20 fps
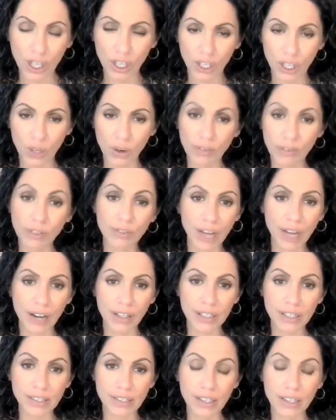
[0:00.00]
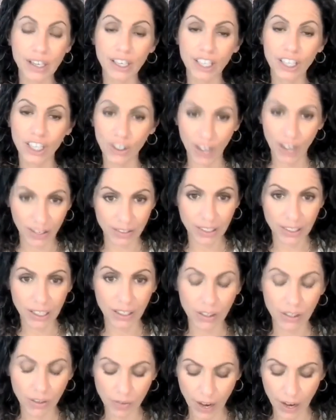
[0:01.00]
You have a virus, you have to
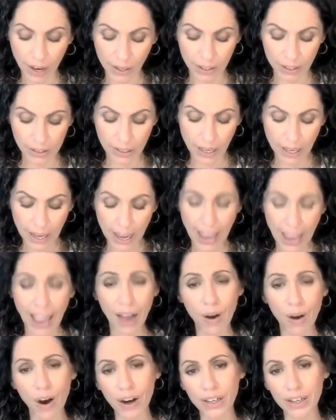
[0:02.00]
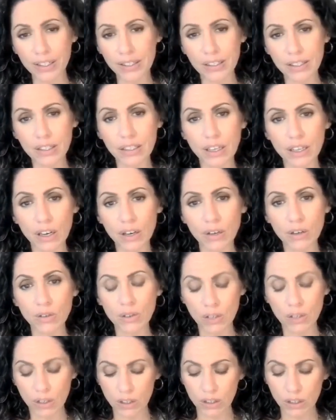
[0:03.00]
kill the virus. How hard is it to go
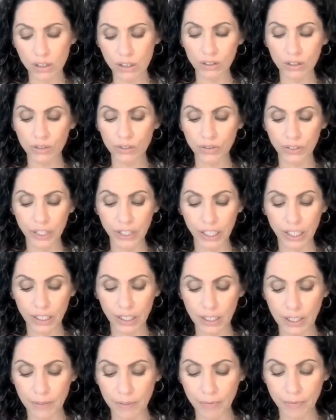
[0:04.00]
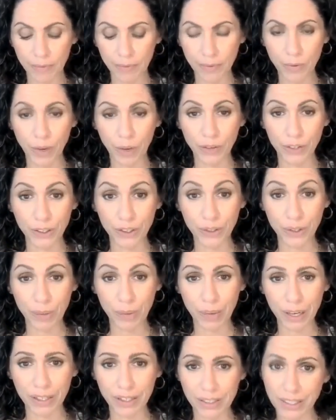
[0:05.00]
gluten-free? Well, if you're doing it
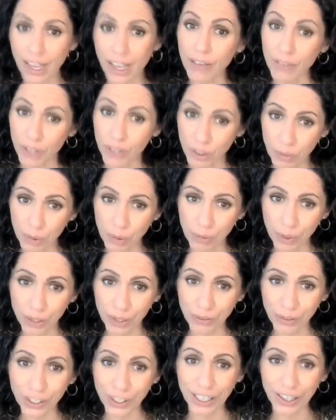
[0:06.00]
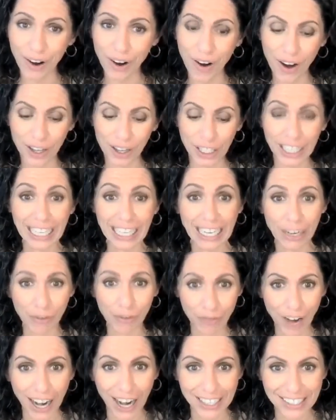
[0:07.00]
by yourself, it could be pretty freaking hard. You need a
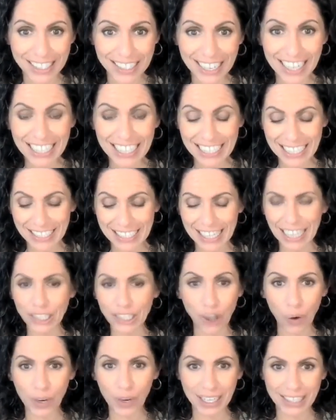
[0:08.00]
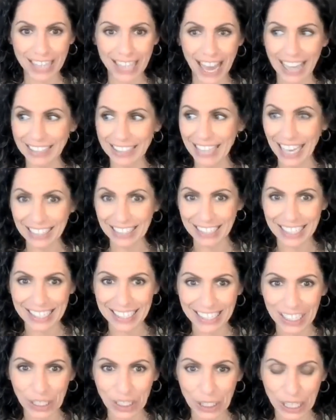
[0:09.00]
friend to say, don't eat that. That tastes
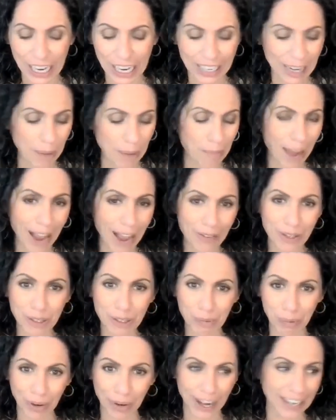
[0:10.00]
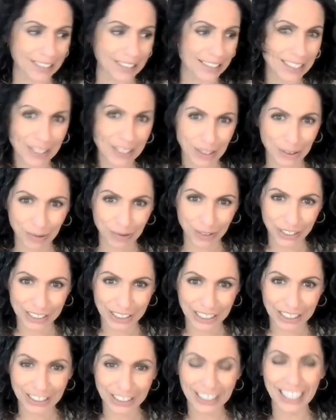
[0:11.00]
like shit. And buy this brand. This is
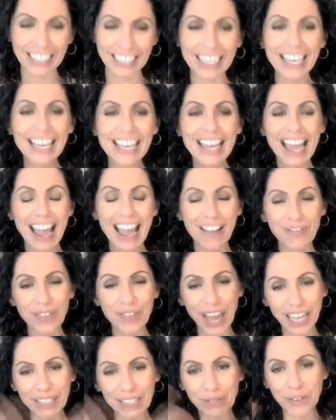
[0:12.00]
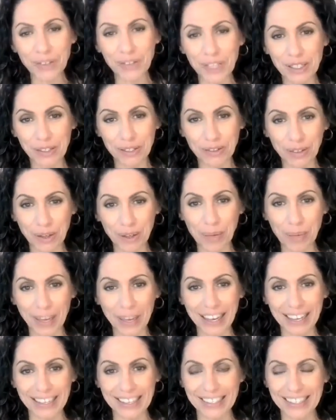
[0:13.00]
really good. And that's what this group
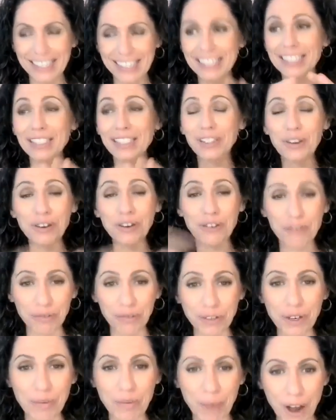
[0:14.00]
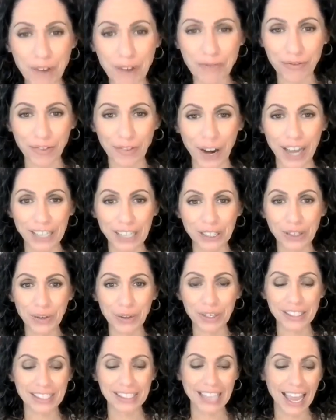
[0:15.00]
is. This is your group of friends who
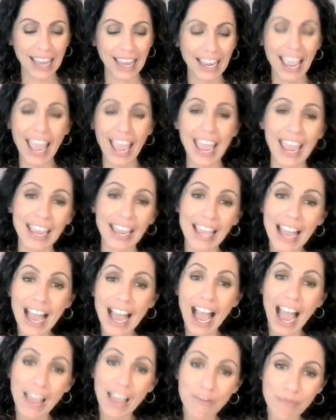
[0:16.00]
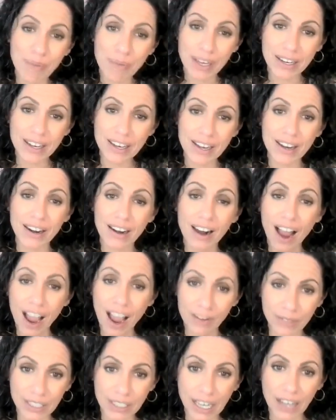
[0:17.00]
are saying, hey, I've been here.
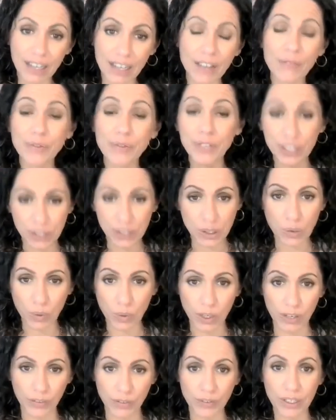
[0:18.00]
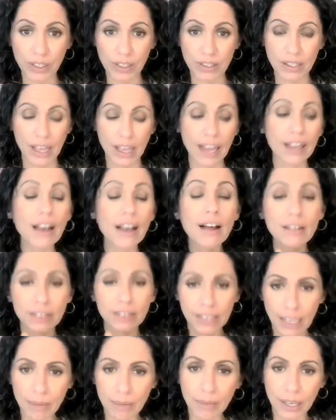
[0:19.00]
I've done it. This is what it feels like.
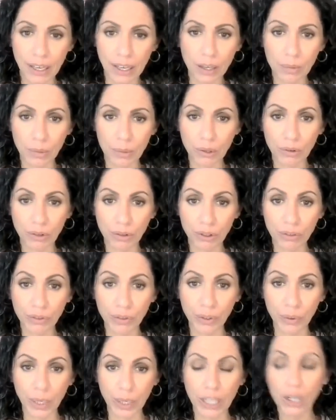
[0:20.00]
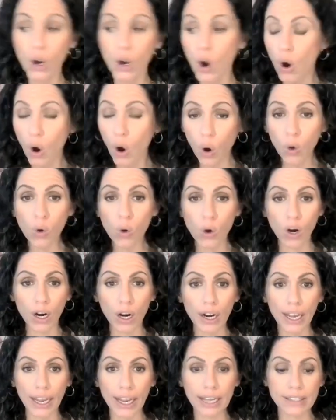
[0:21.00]
Let me help you through it. Or
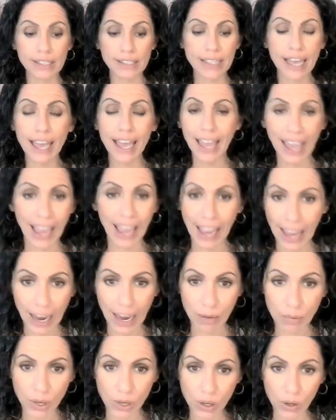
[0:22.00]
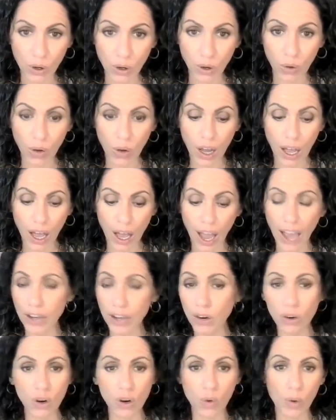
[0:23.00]
it's, hey, I'm new. I
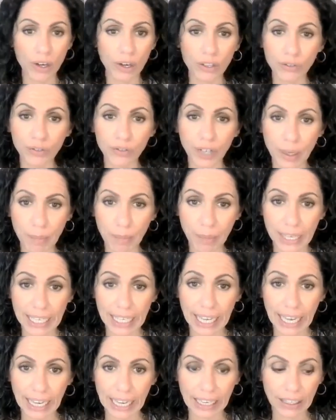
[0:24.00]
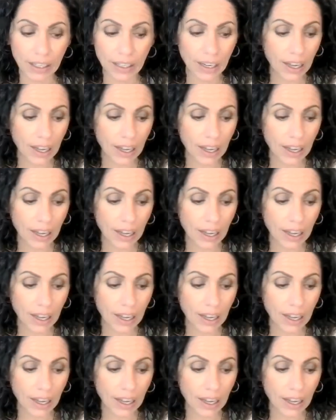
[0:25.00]
don't know where to freaking begin.